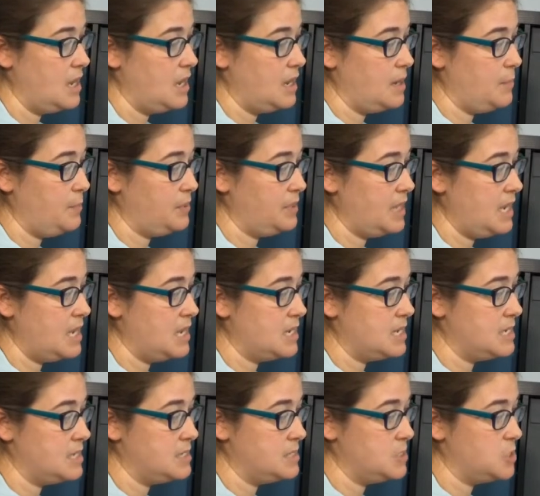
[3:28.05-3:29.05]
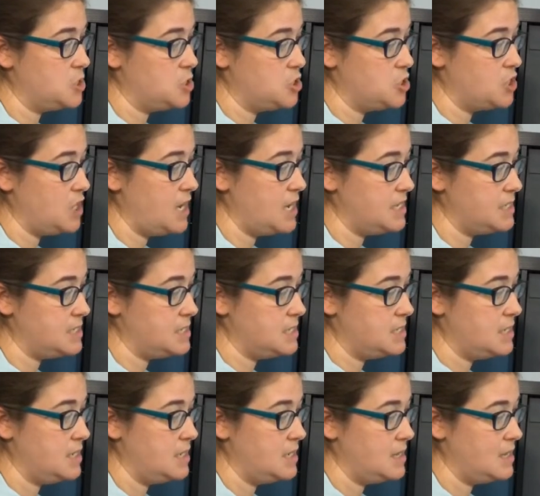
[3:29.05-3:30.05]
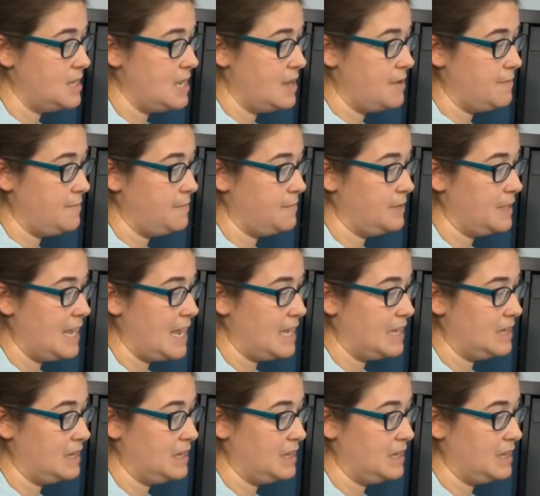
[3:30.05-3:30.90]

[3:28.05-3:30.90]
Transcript: a plane is just that flat